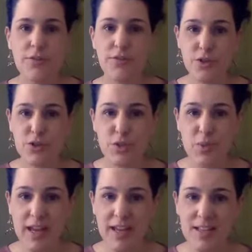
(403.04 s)
Feng
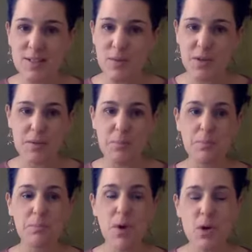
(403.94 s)
Shui is one of the
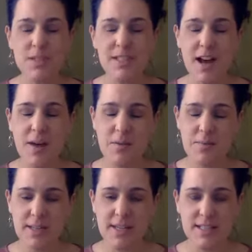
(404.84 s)
most common
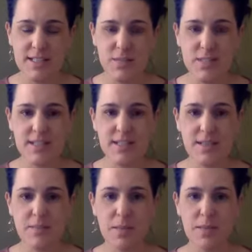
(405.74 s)
places we
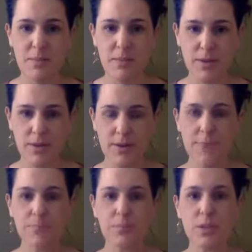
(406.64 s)
see people
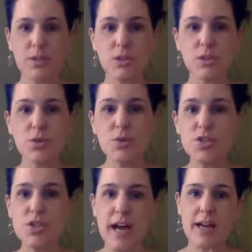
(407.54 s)
lose
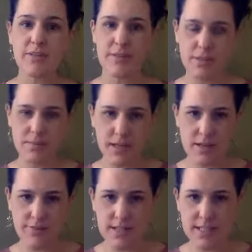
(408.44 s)
track of their
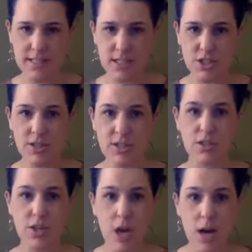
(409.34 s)
manifestation. They're
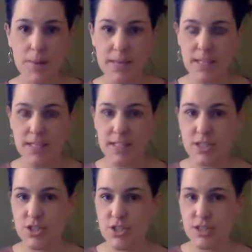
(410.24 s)
not paying
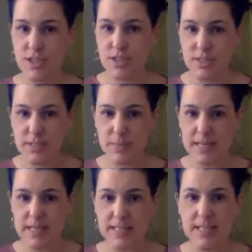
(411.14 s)
attention to their
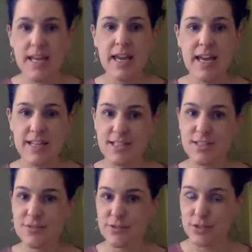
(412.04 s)
space. Hence
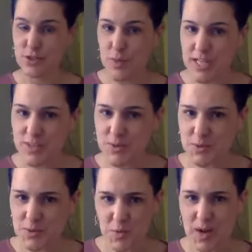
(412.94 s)
the feng shui
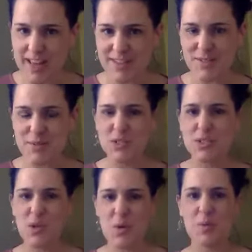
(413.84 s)
school and why this was
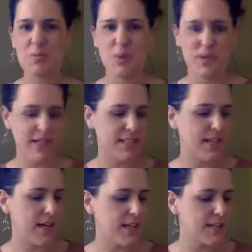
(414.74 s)
so important to
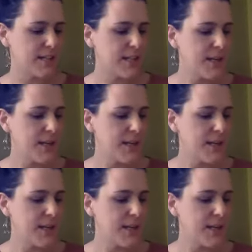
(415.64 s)
us.